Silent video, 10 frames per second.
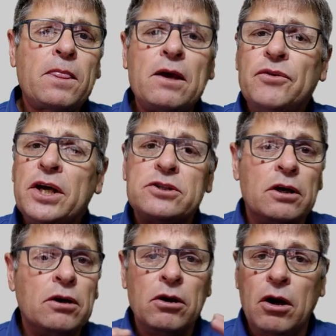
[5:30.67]
There's a
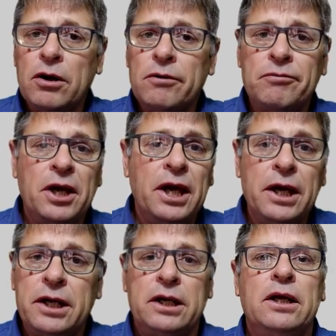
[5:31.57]
lot of
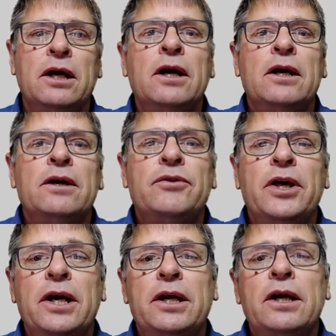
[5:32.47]
air
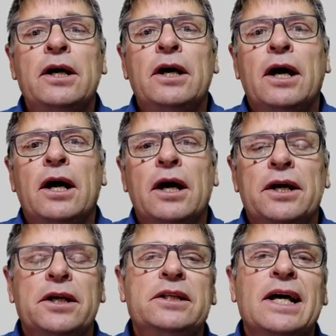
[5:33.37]
there.
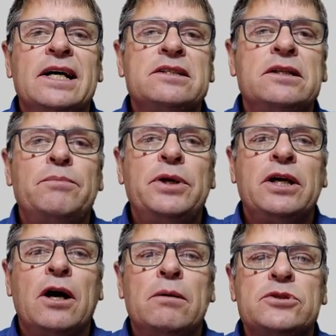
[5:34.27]
It doesn't
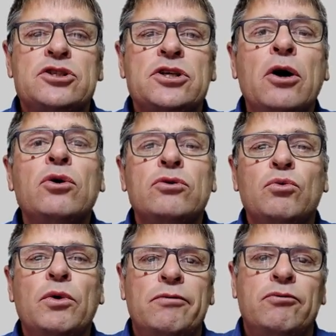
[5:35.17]
become soaked
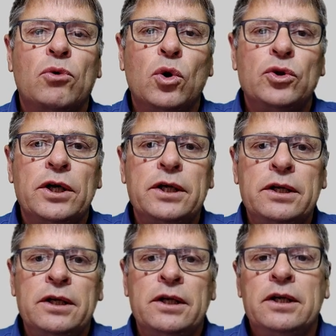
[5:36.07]
with water,
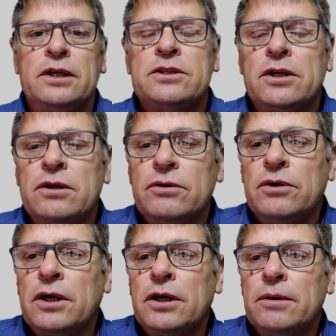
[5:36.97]
so
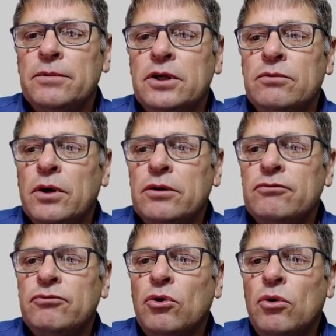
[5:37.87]
it won't
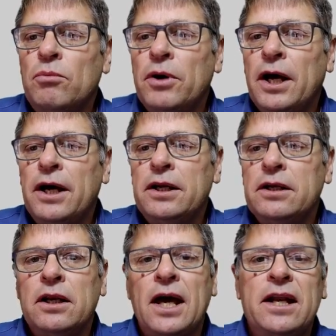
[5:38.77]
form
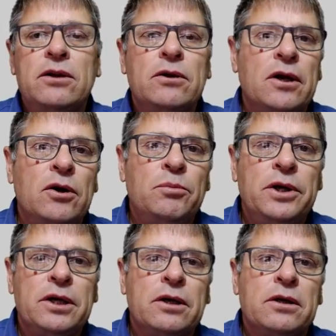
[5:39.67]
an
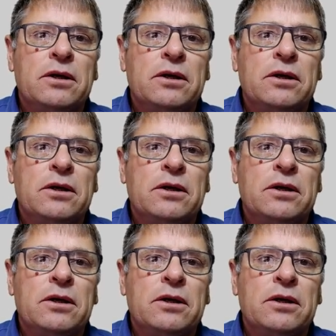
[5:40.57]
anaerobic